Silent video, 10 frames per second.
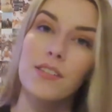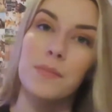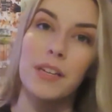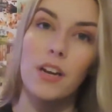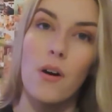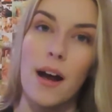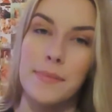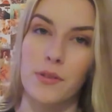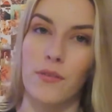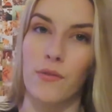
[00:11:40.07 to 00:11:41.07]
so I'm gonna go
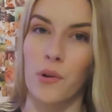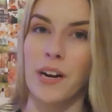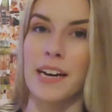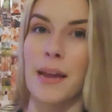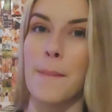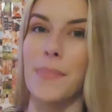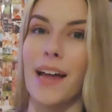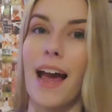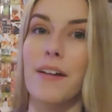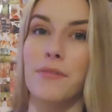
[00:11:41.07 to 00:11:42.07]
up to a 4 in it.
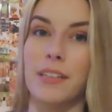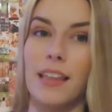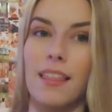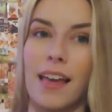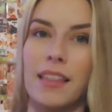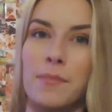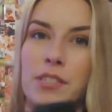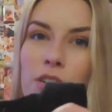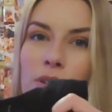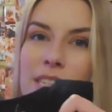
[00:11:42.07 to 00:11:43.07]
But I really like the
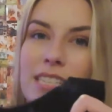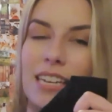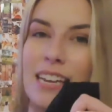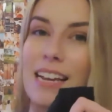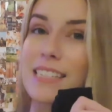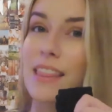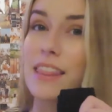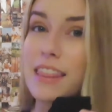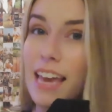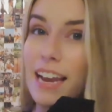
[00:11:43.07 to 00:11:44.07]
material. It's like nice and
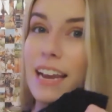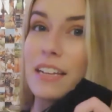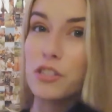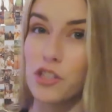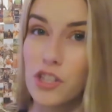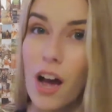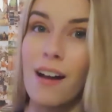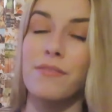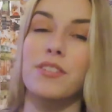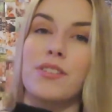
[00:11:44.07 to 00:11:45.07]
thick and
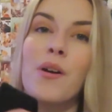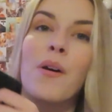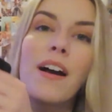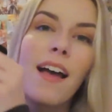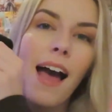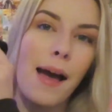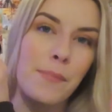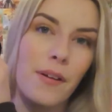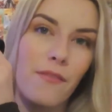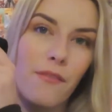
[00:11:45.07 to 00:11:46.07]
soft, so
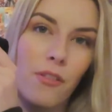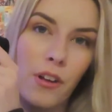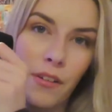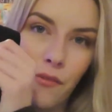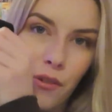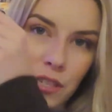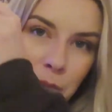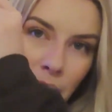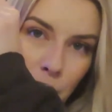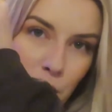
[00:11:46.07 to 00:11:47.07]
I'm looking forward to
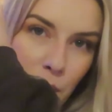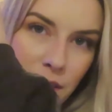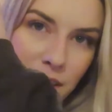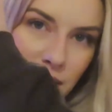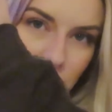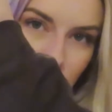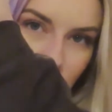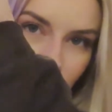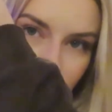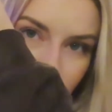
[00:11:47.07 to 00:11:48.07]
being able to wear this,
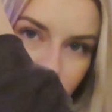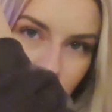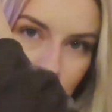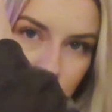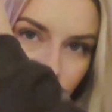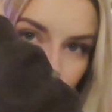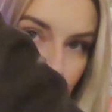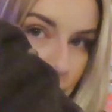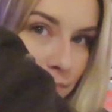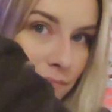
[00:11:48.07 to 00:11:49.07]
especially in the
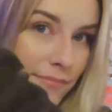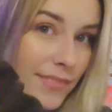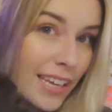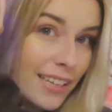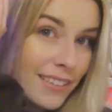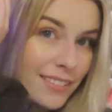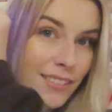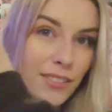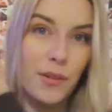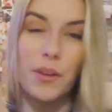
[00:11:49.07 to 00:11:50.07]
summertime. Like, this is